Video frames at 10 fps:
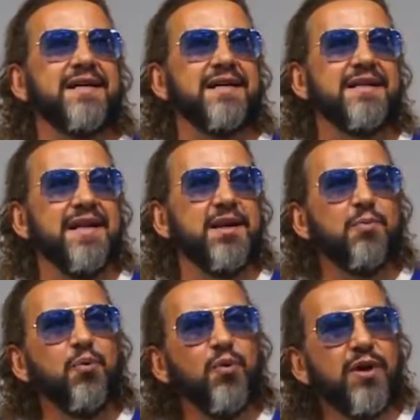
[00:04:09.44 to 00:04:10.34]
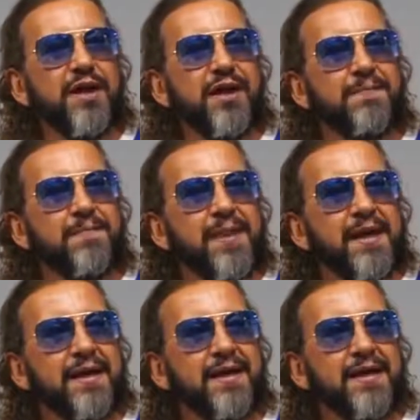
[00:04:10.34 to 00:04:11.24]
of parts of these
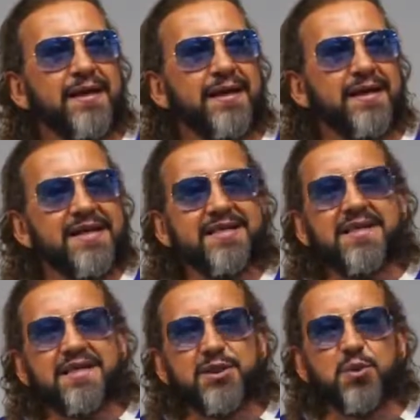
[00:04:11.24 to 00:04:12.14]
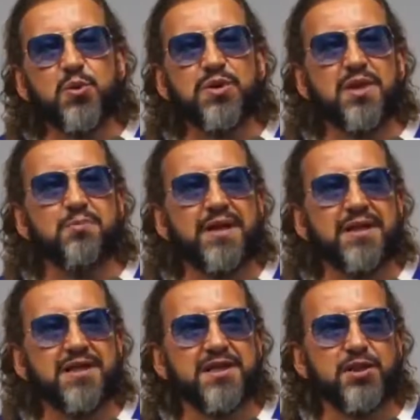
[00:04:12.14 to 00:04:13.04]
fragments configurations, which
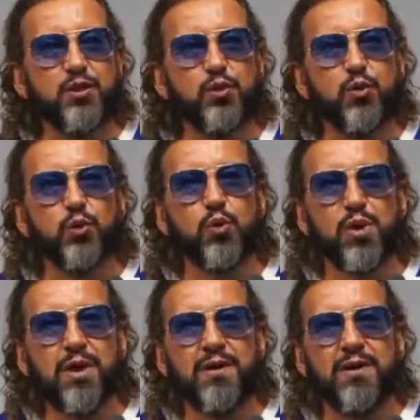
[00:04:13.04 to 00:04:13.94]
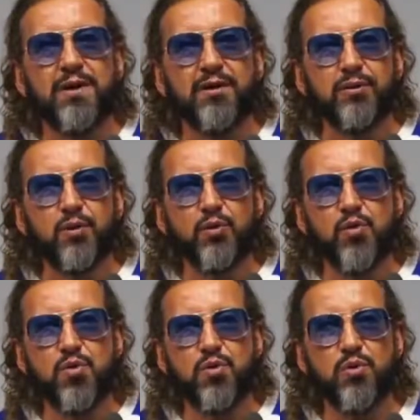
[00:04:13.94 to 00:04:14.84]
are the most resonational
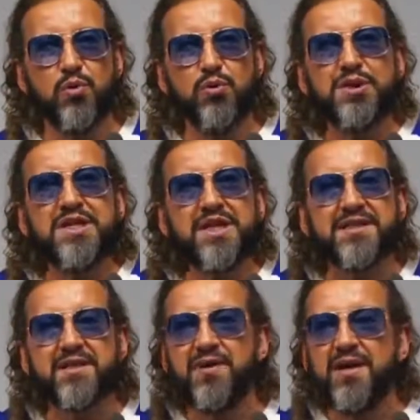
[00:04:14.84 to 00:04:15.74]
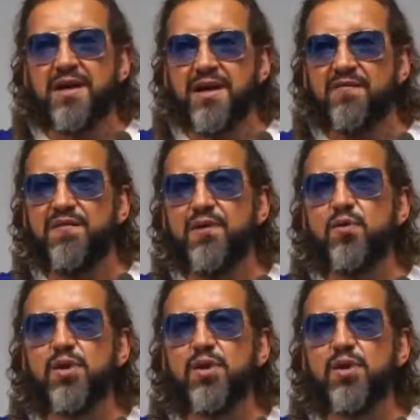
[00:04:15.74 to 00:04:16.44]
in relation to each other.